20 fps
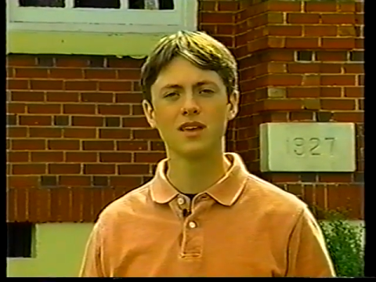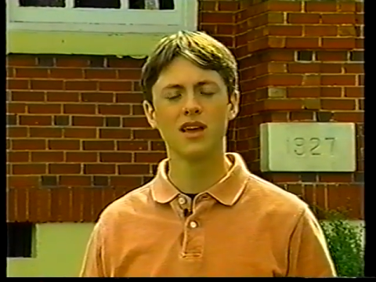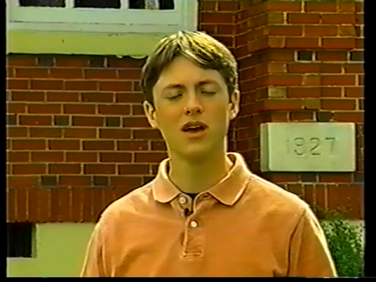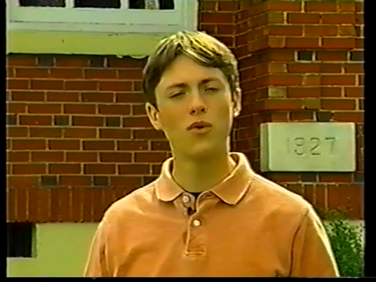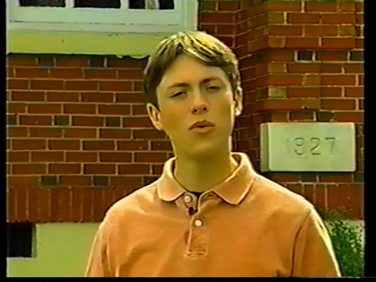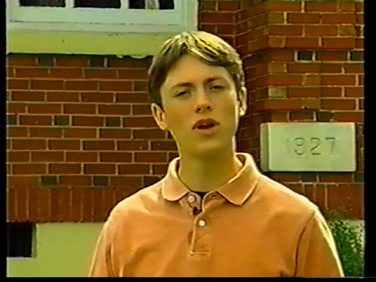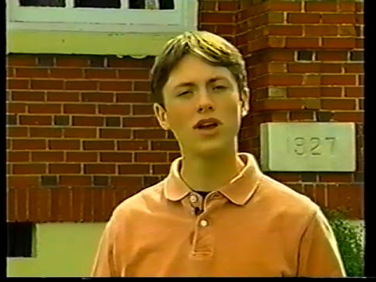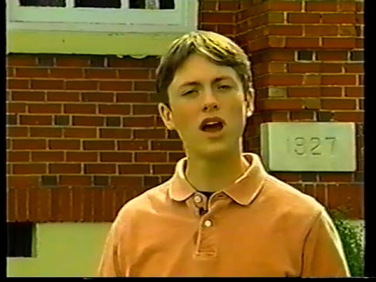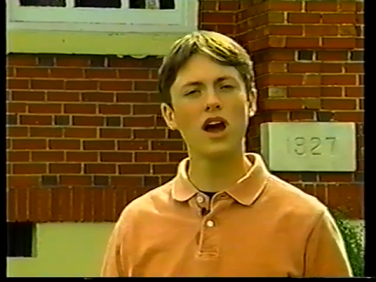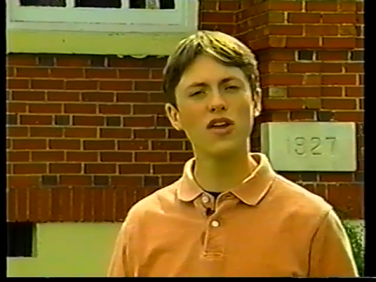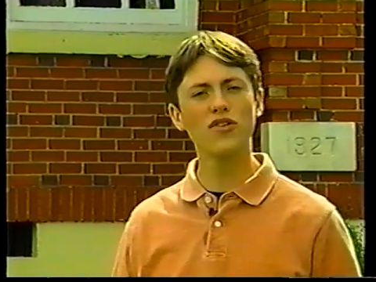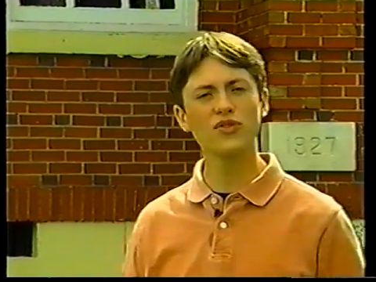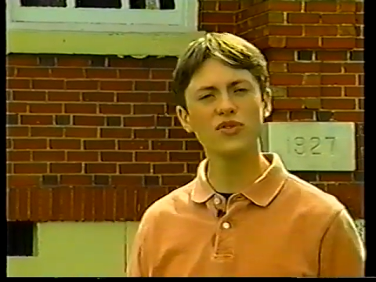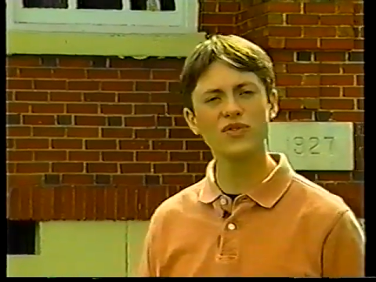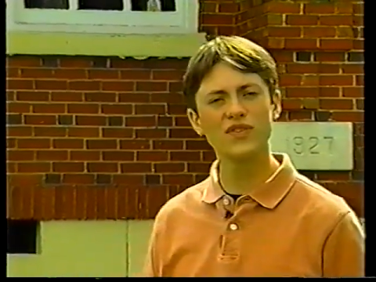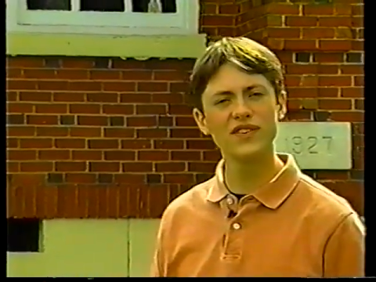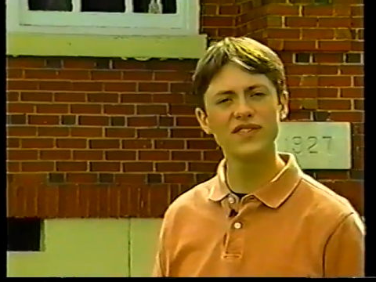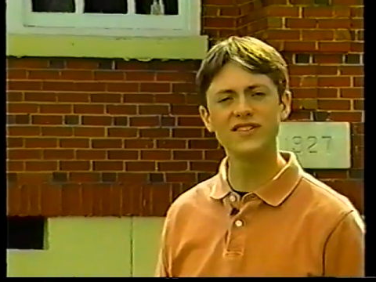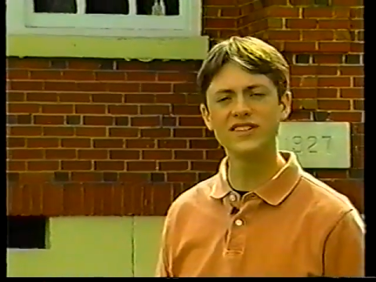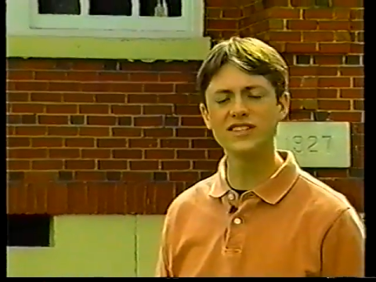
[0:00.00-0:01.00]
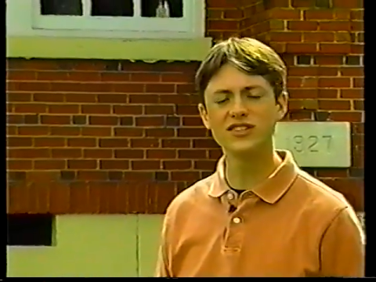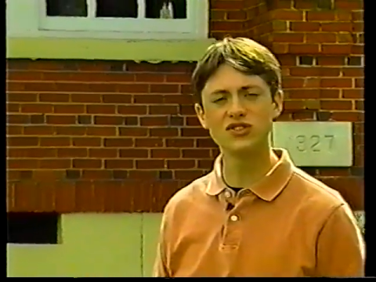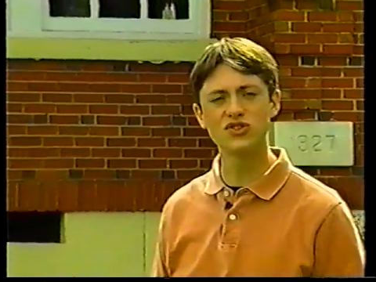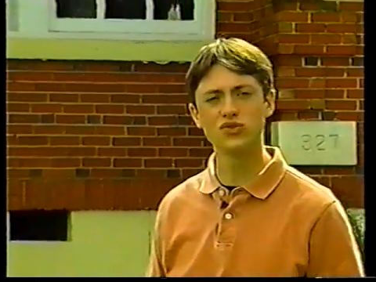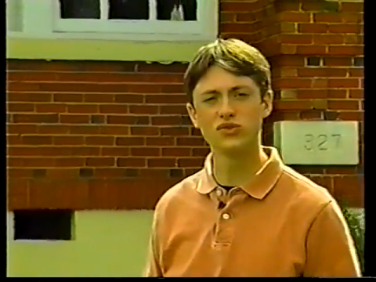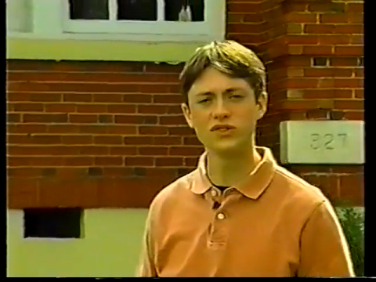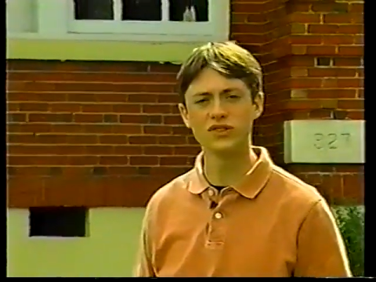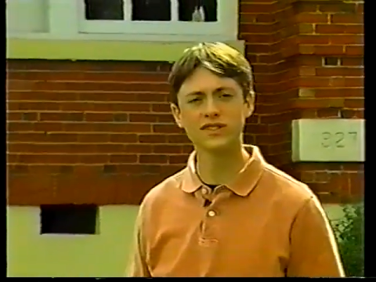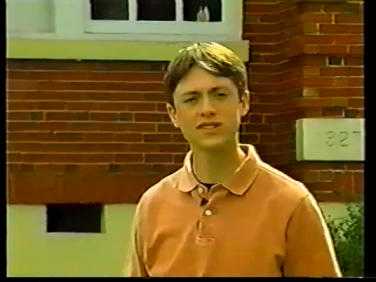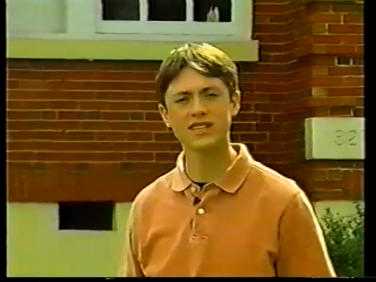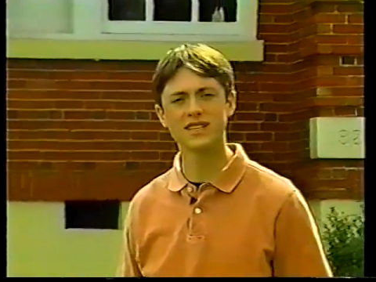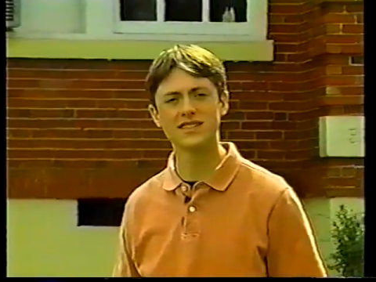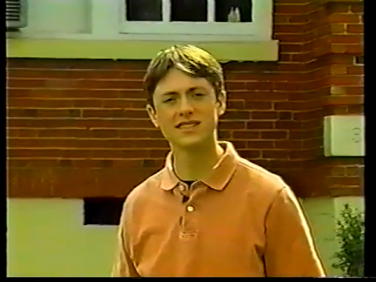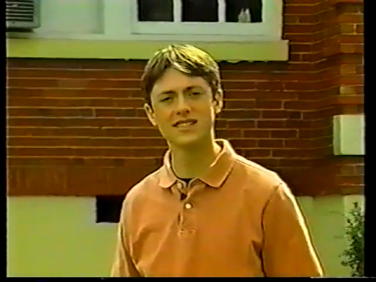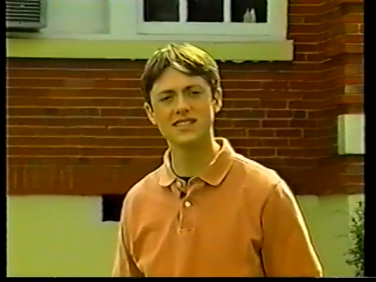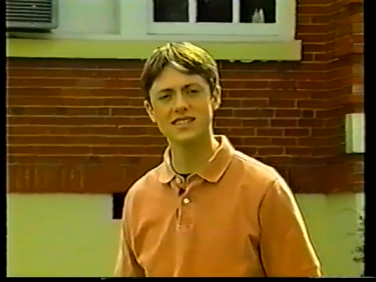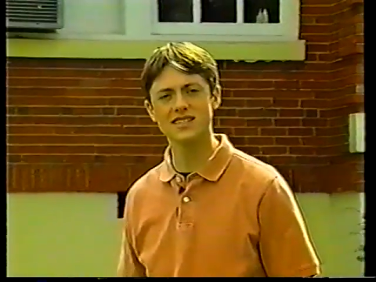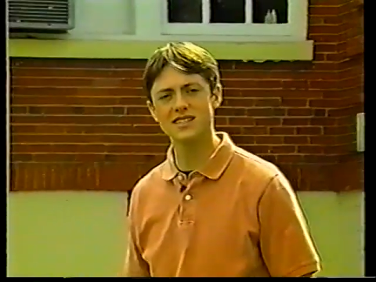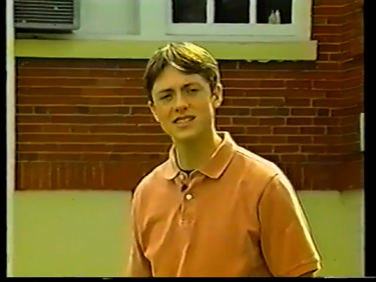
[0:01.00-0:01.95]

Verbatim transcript: 150 students and six